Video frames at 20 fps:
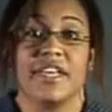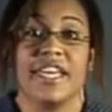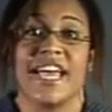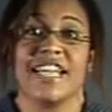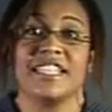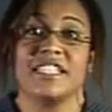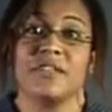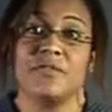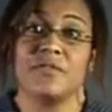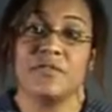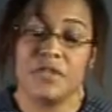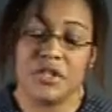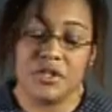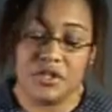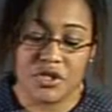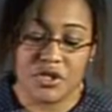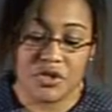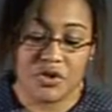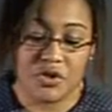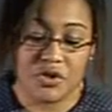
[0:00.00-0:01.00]
The added
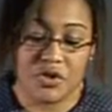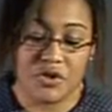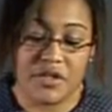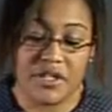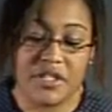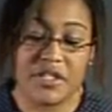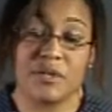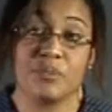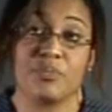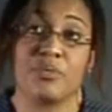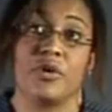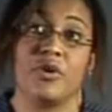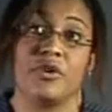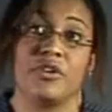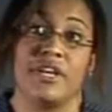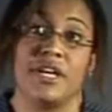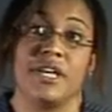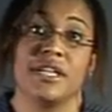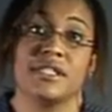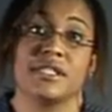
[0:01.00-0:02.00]
features to this
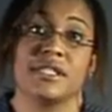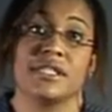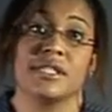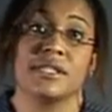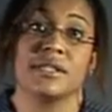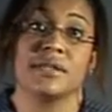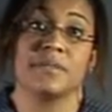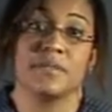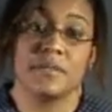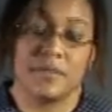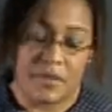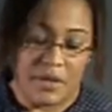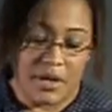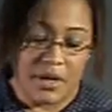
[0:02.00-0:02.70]
product